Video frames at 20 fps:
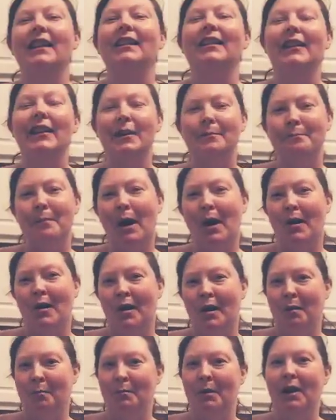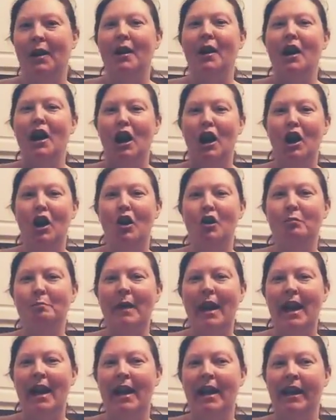Lip balm.
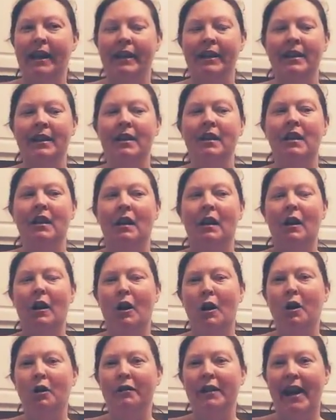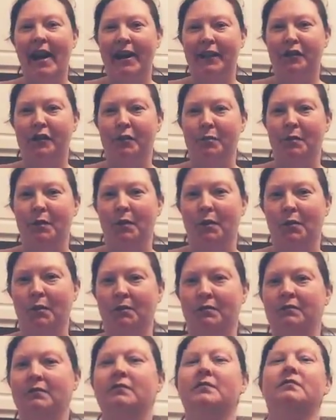Homemade, all
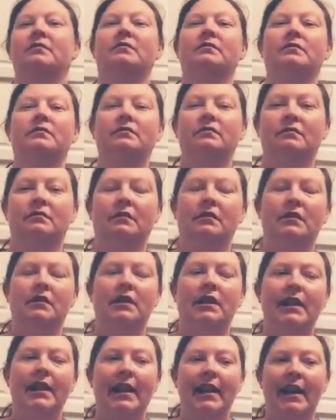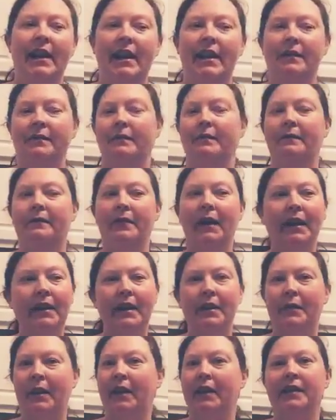natural, and
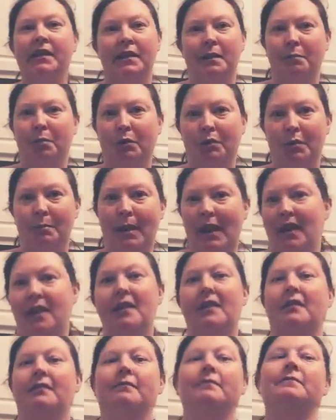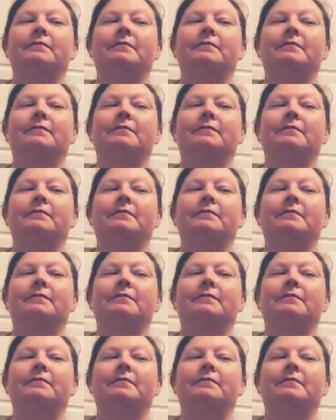very, very simple to make.